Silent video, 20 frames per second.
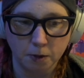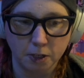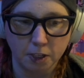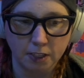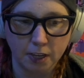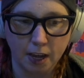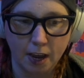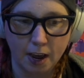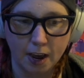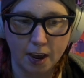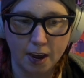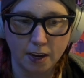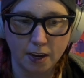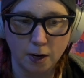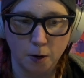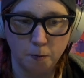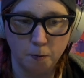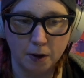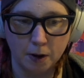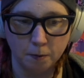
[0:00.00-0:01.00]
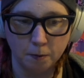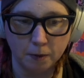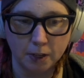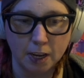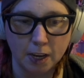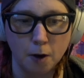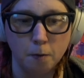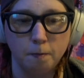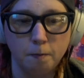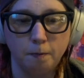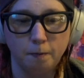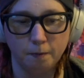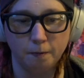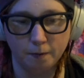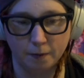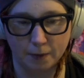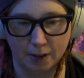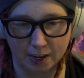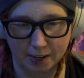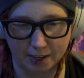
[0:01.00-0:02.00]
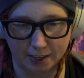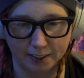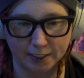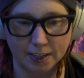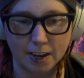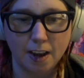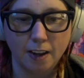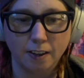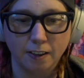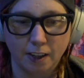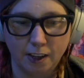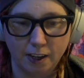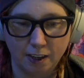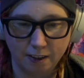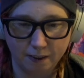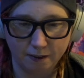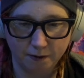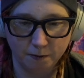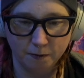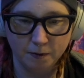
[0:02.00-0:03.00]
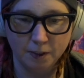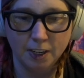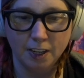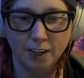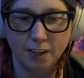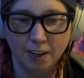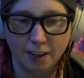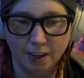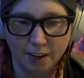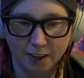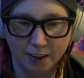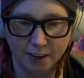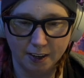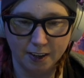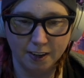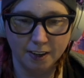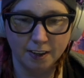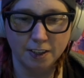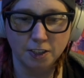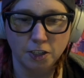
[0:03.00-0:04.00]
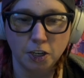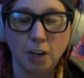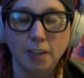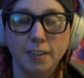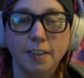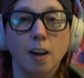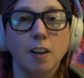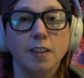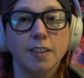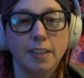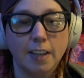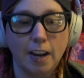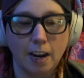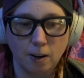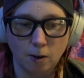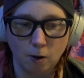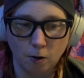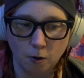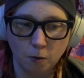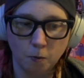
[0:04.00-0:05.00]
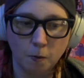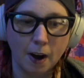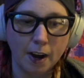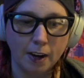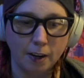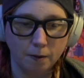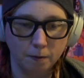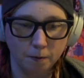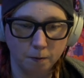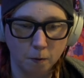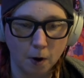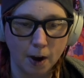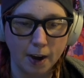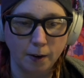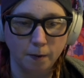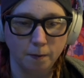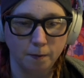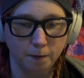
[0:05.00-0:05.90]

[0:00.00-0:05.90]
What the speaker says: we just had a bump. Yep, exactly. Just on standard. Right, right.